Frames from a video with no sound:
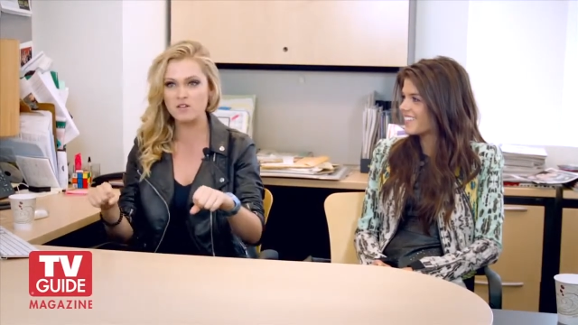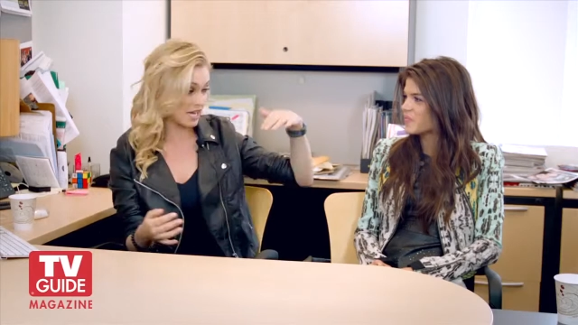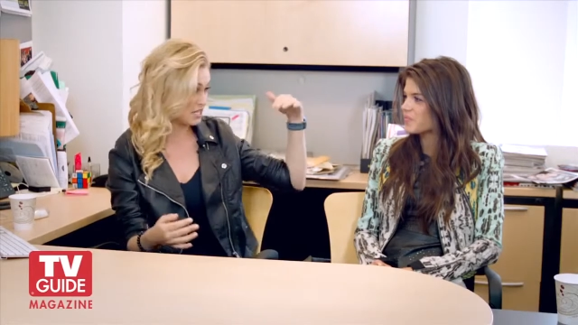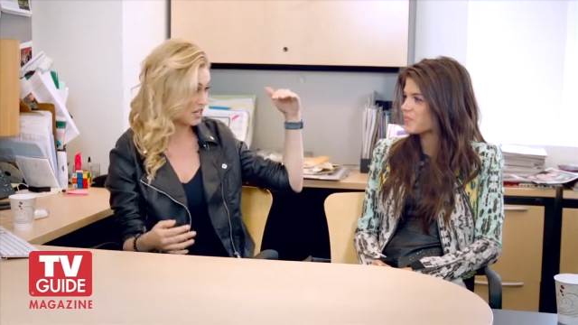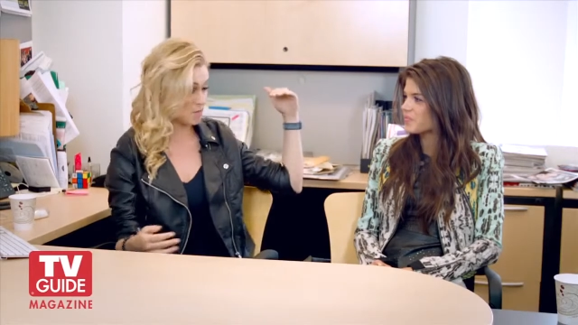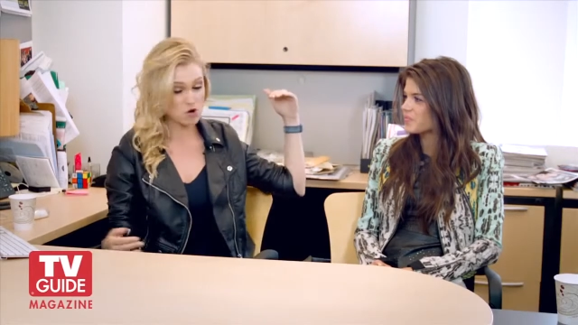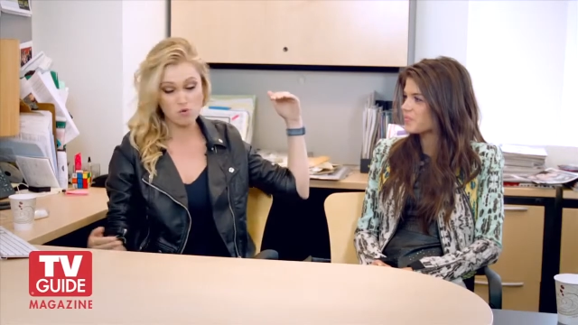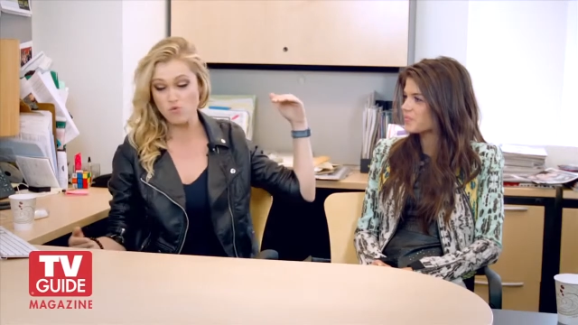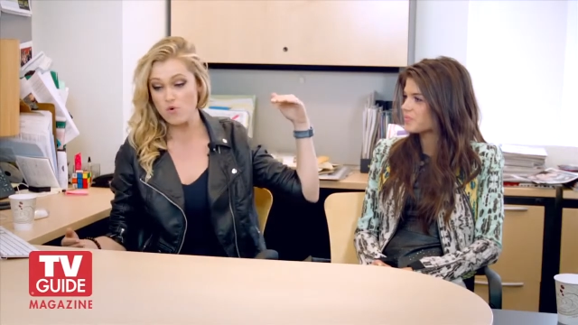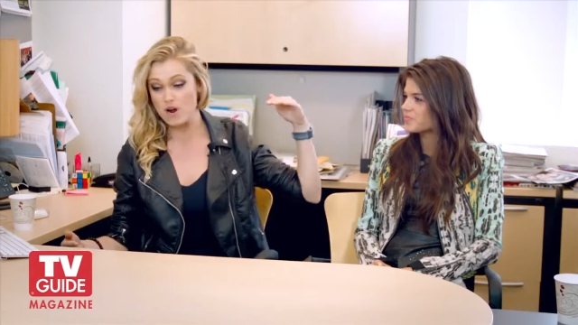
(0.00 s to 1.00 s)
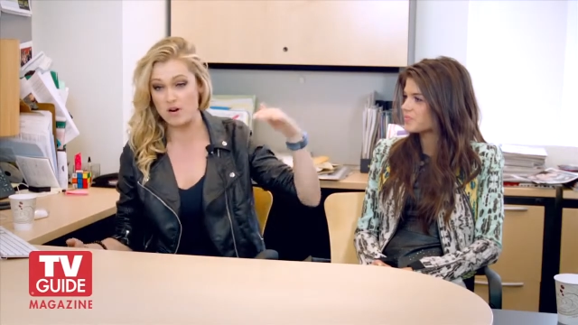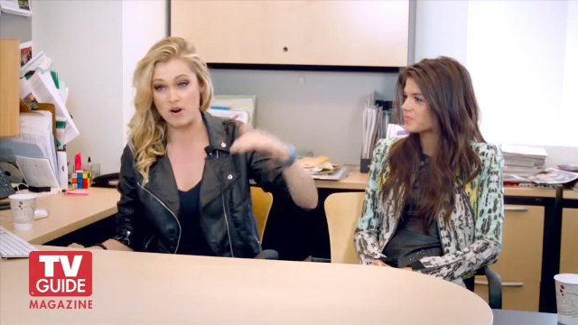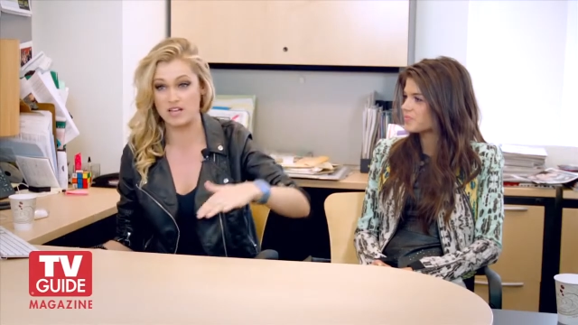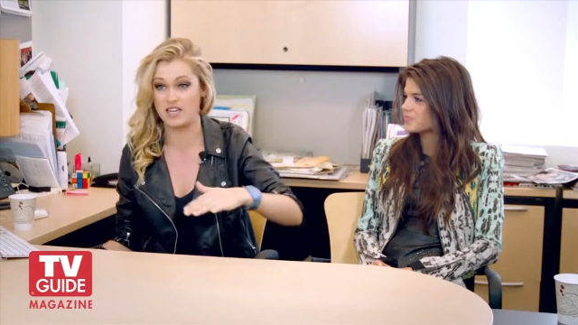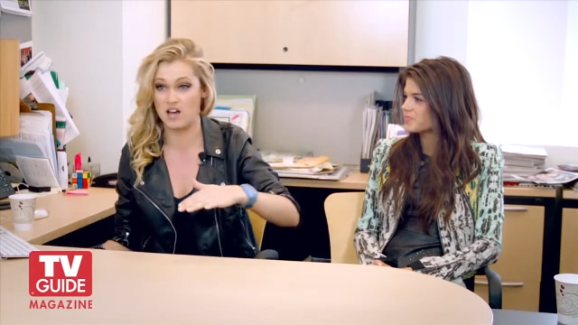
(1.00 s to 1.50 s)
Speaker 1: Ended up
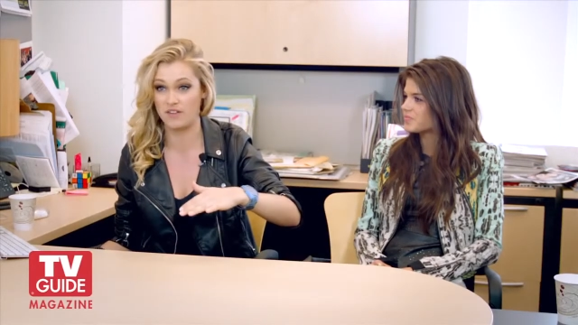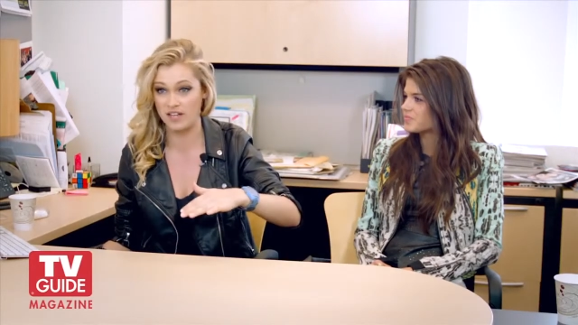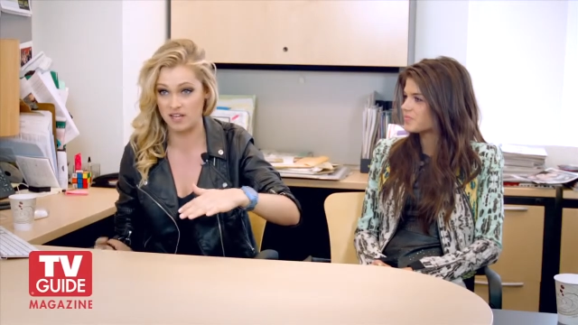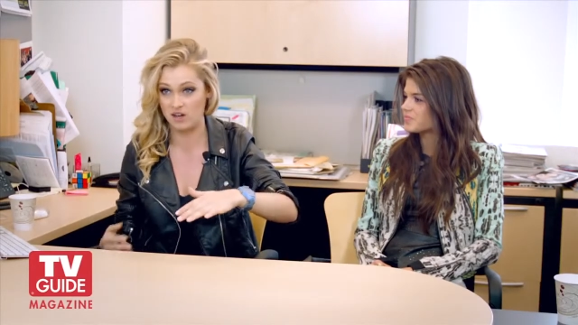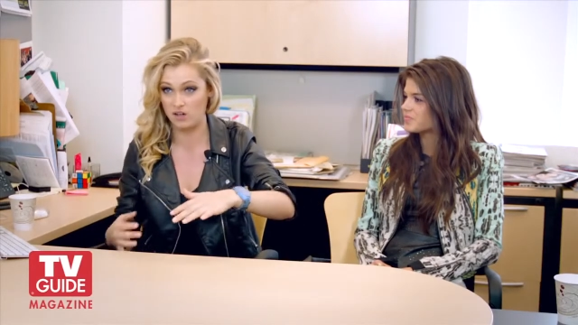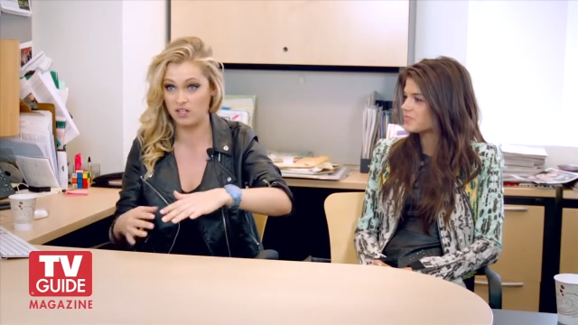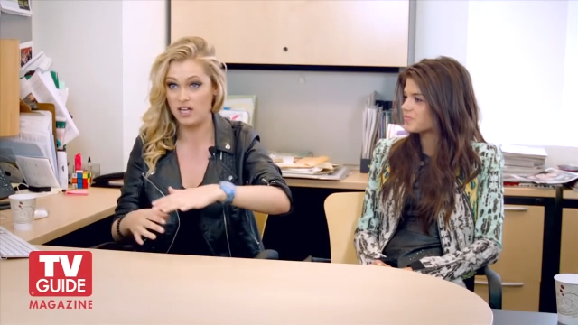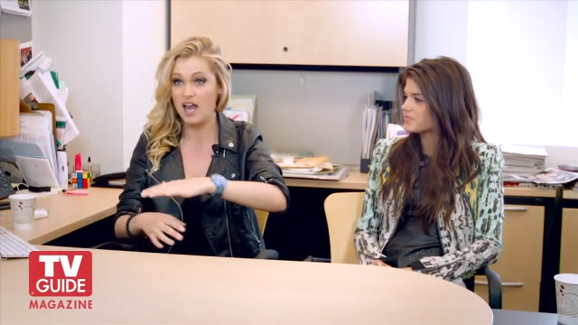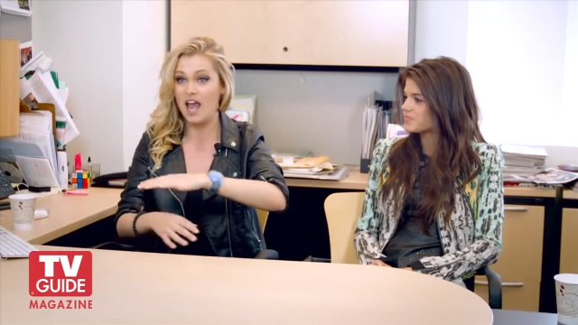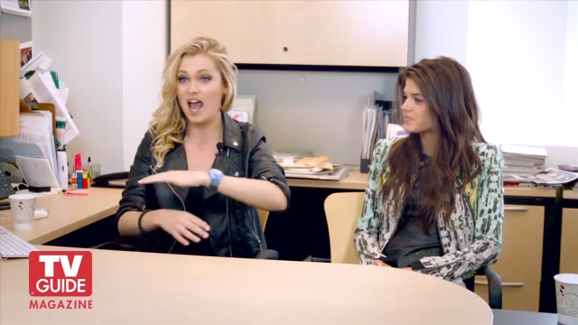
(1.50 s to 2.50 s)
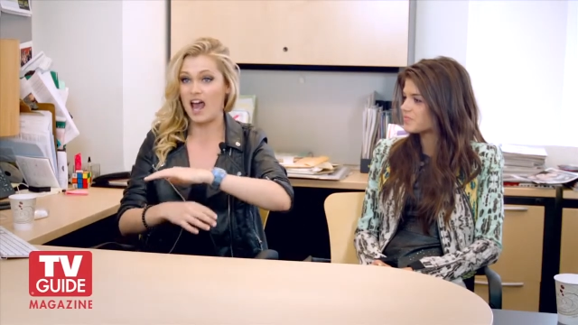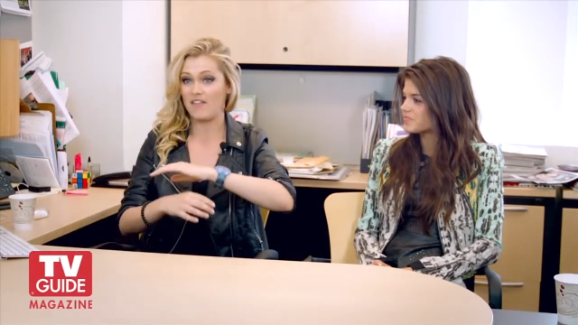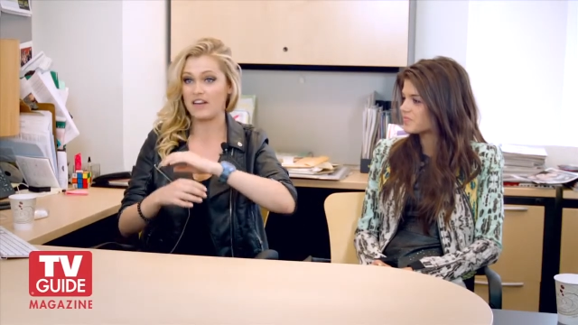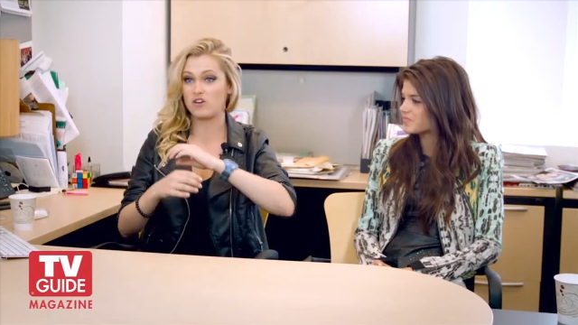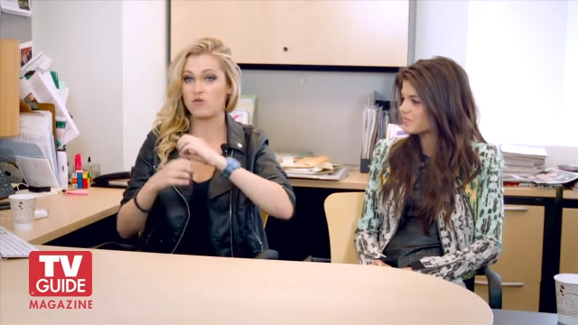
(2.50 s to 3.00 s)
careering down the hill and
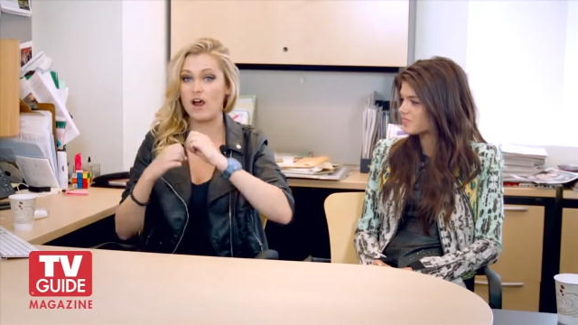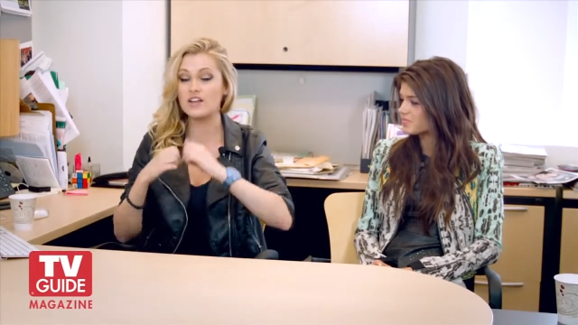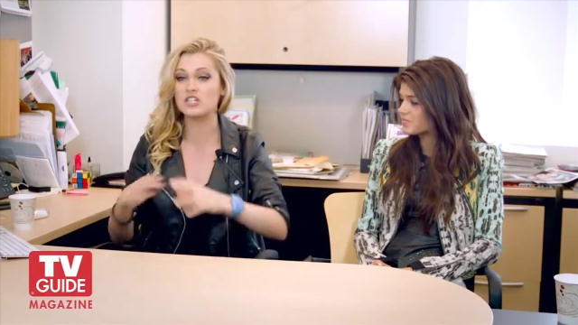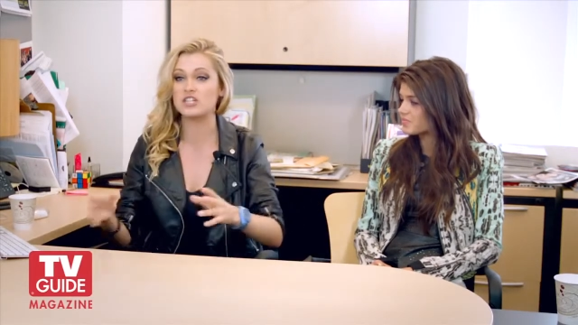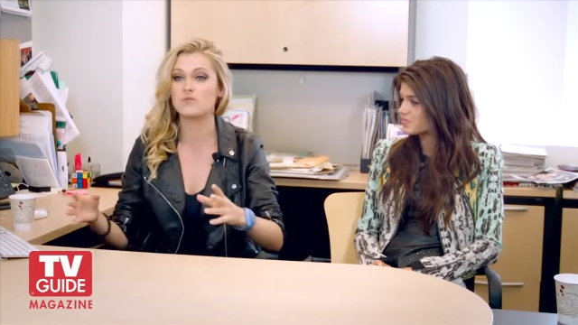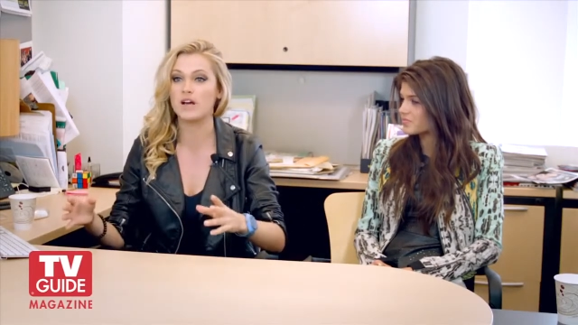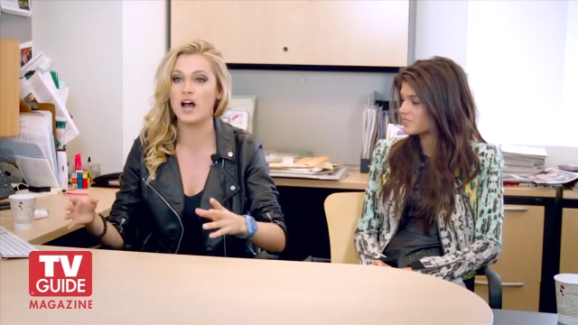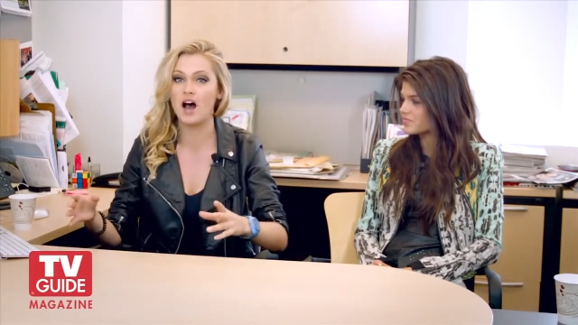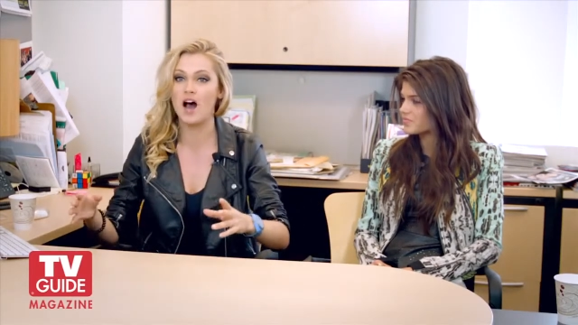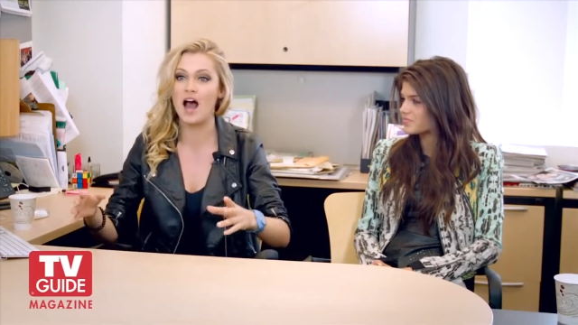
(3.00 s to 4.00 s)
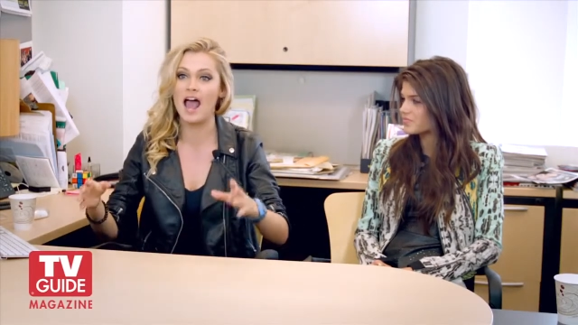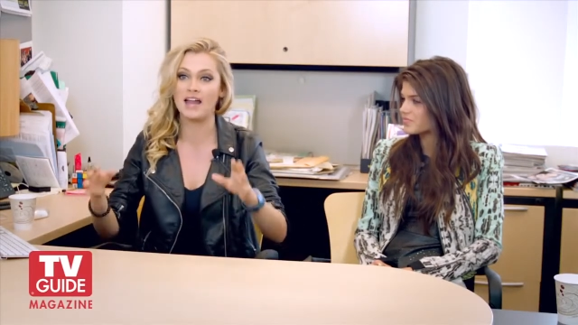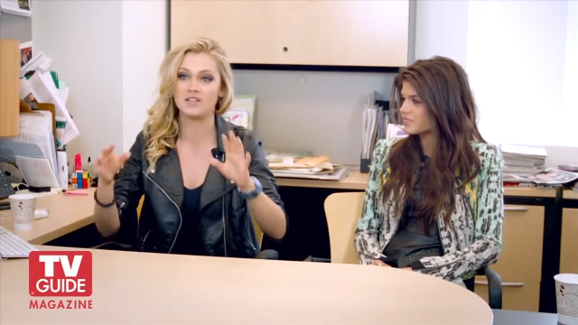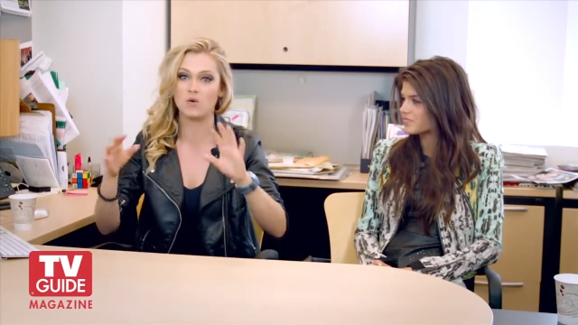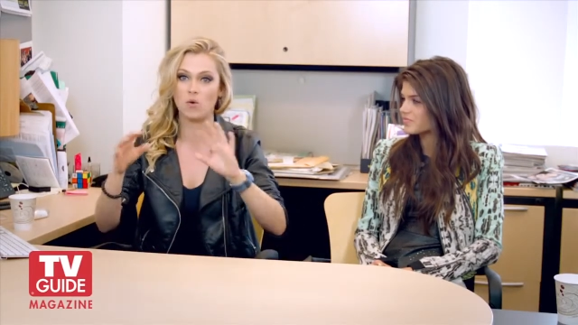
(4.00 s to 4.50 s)
then crashed into a car and
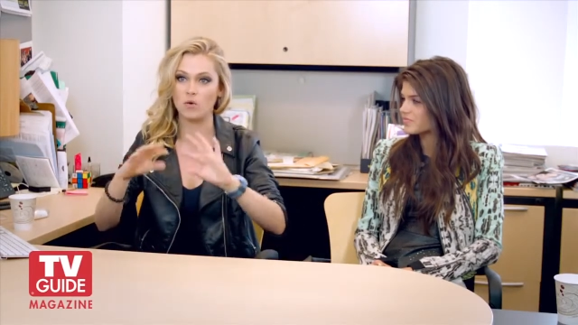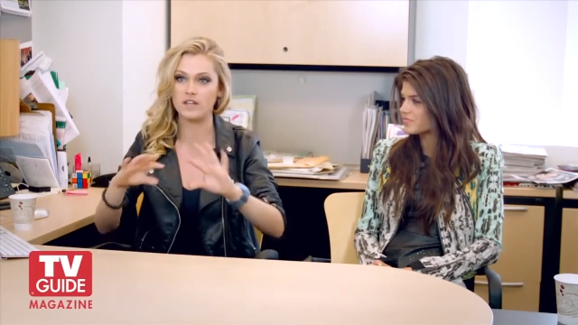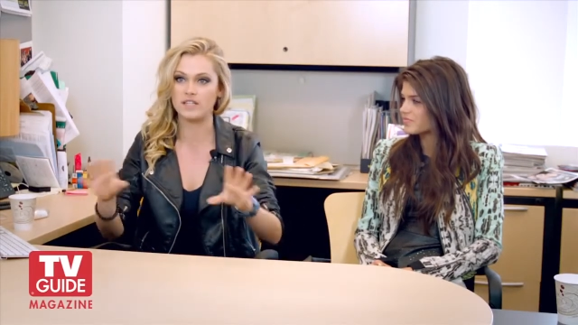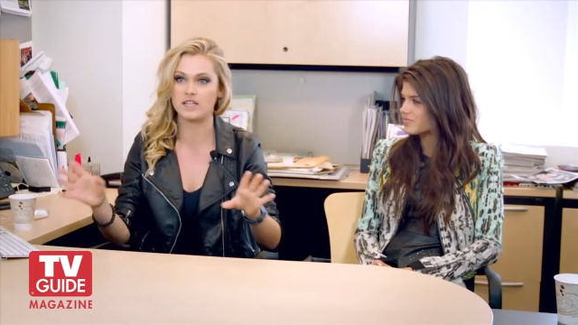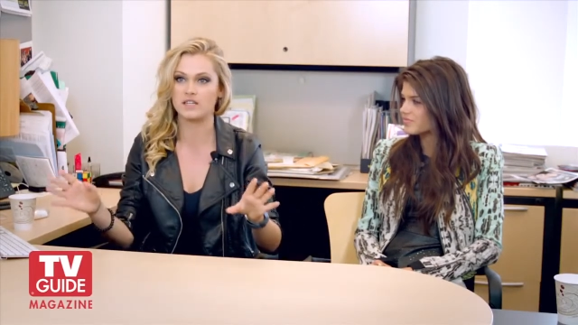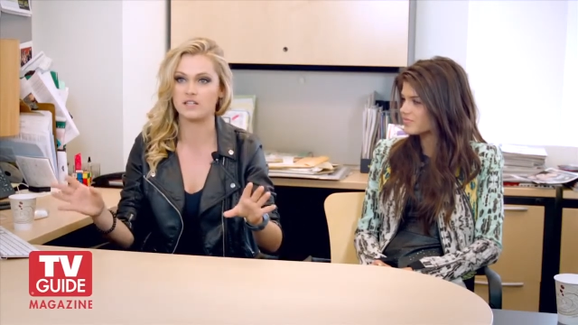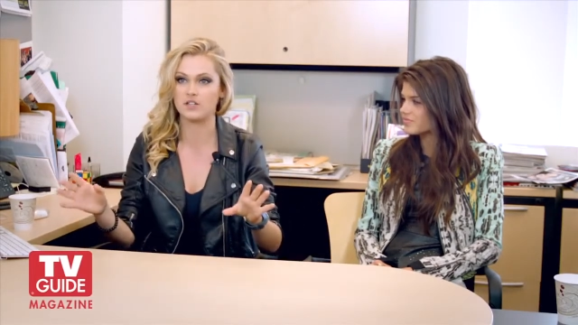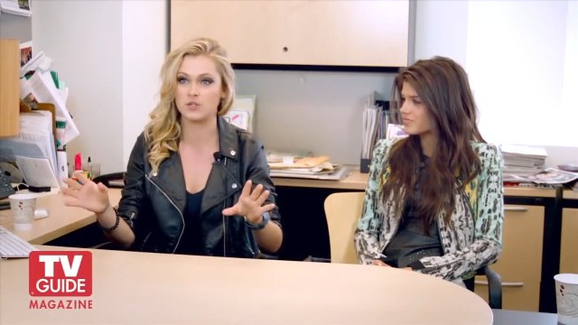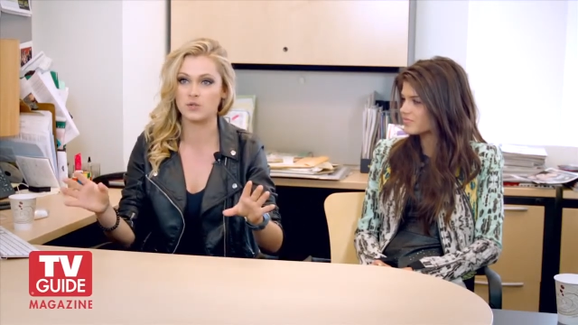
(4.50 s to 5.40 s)
all these English